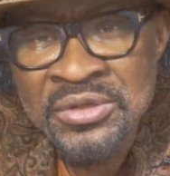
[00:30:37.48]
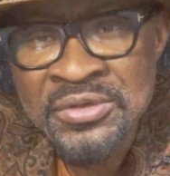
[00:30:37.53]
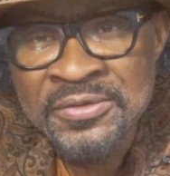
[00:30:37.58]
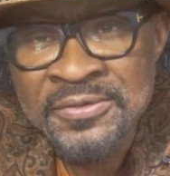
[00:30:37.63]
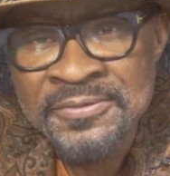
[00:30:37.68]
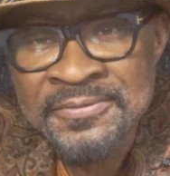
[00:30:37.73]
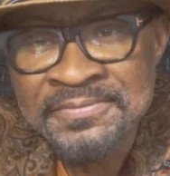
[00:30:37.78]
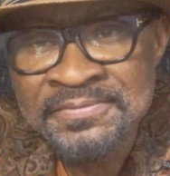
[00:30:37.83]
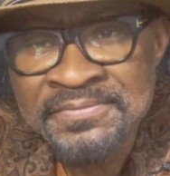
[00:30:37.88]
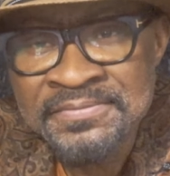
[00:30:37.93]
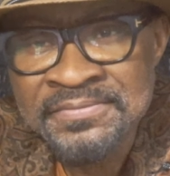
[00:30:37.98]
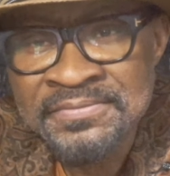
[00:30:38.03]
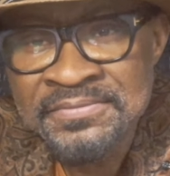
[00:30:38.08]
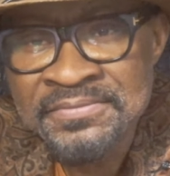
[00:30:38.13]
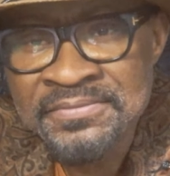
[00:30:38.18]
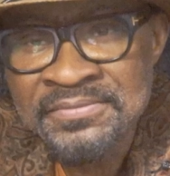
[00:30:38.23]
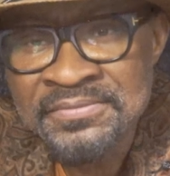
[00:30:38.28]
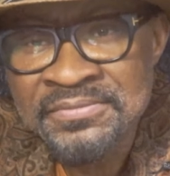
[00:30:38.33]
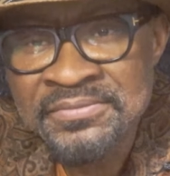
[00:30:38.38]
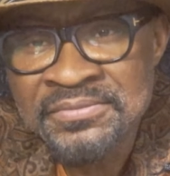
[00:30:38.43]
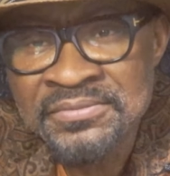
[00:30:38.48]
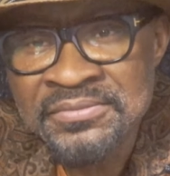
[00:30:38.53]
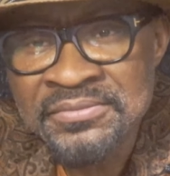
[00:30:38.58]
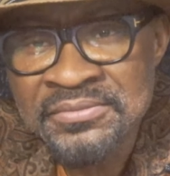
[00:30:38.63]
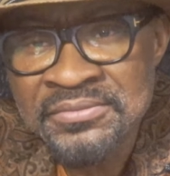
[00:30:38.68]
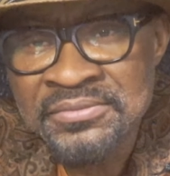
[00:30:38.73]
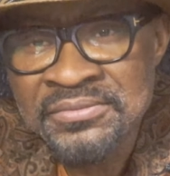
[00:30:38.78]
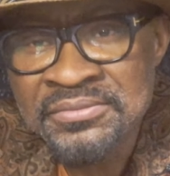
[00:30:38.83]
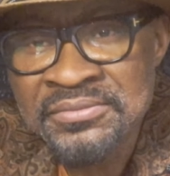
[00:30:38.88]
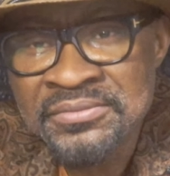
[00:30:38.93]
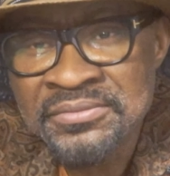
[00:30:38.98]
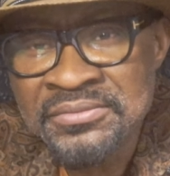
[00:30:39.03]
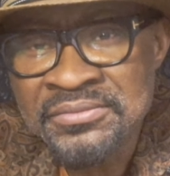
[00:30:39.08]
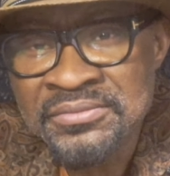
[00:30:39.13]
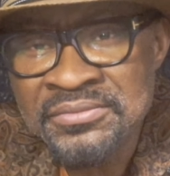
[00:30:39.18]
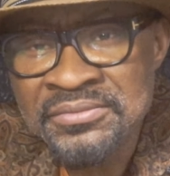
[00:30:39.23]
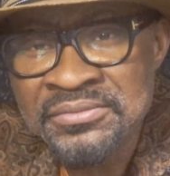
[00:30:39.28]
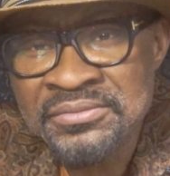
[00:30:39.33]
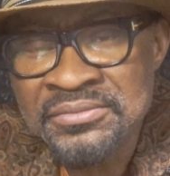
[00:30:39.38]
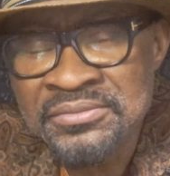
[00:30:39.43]

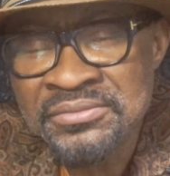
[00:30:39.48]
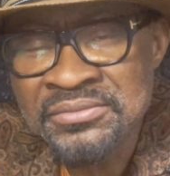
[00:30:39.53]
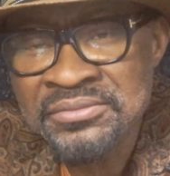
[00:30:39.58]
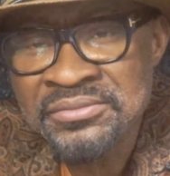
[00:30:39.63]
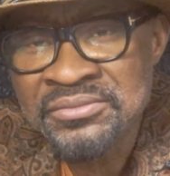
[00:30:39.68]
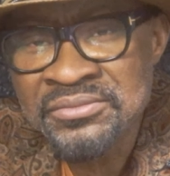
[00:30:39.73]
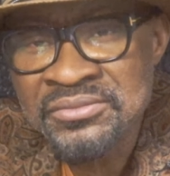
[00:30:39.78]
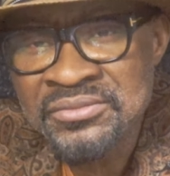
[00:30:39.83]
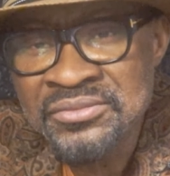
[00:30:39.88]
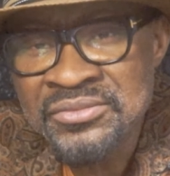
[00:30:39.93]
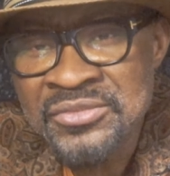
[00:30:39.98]
Nothing is said.